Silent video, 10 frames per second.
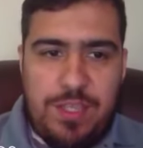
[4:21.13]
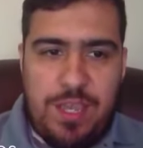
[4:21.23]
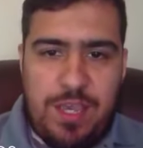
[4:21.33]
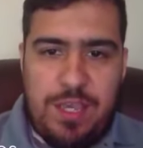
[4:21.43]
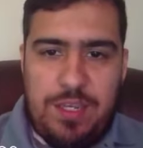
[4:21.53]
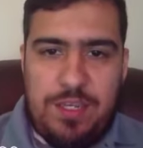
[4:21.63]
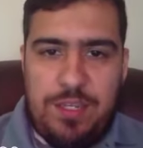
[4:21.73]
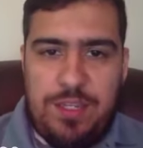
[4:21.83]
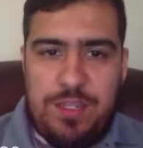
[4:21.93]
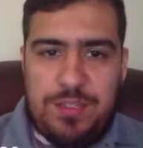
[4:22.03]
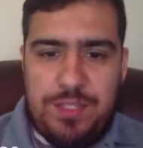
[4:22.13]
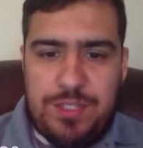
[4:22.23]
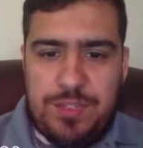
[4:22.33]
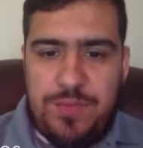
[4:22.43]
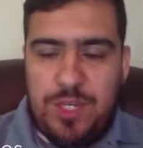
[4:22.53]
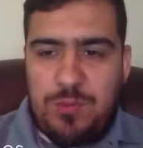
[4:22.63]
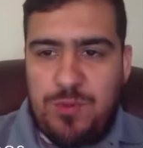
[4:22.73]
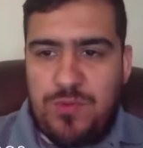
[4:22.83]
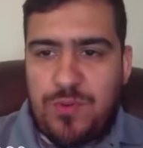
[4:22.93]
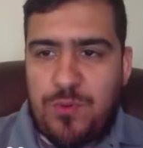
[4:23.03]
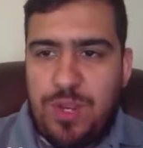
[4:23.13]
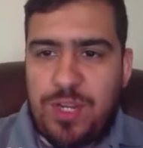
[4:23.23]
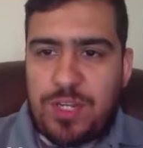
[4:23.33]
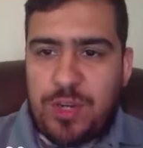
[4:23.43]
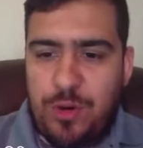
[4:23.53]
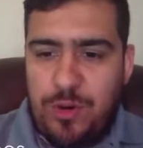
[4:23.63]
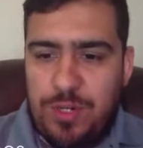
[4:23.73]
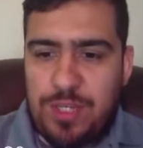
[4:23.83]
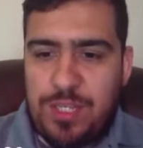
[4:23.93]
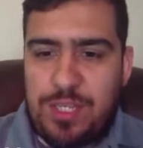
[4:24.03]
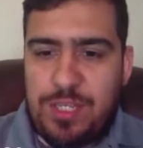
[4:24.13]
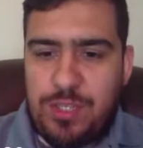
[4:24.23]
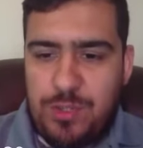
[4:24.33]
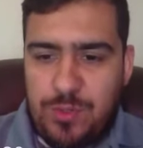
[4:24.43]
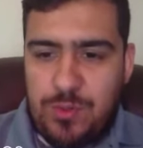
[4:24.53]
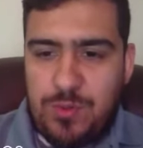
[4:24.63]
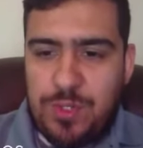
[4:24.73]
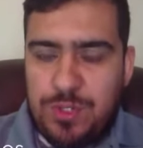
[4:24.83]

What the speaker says: that this is available for rent currently due.